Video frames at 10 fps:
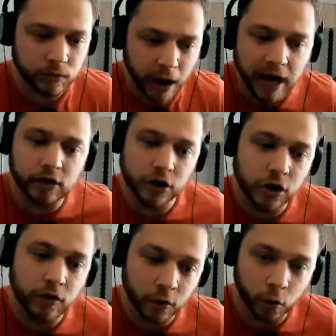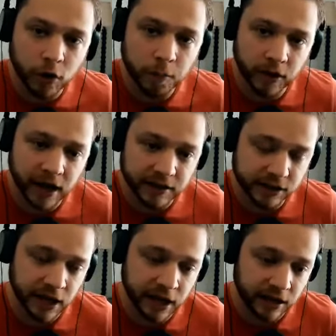migrate you over to WordPress
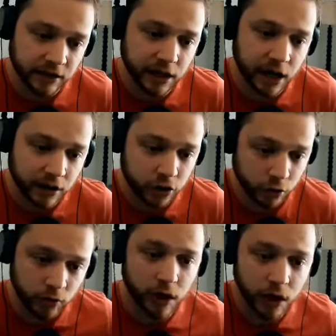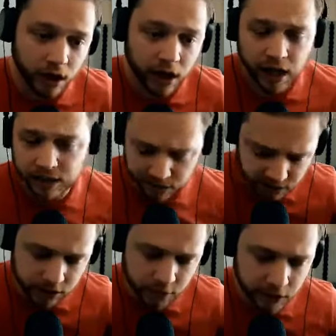and uh, do, a, uh, it doesn't
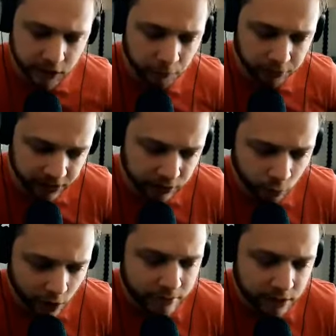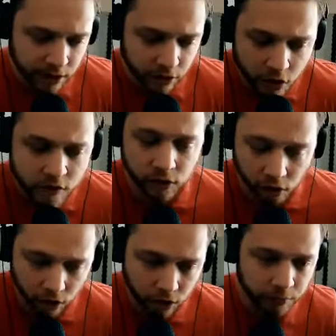need to be a complete website
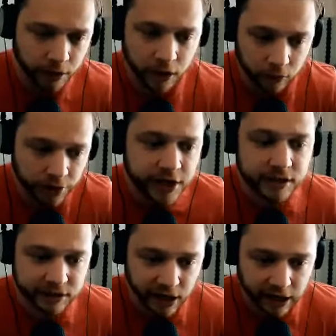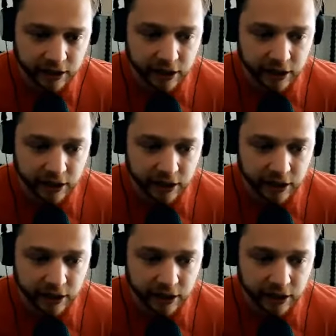overhaul, but a redesign.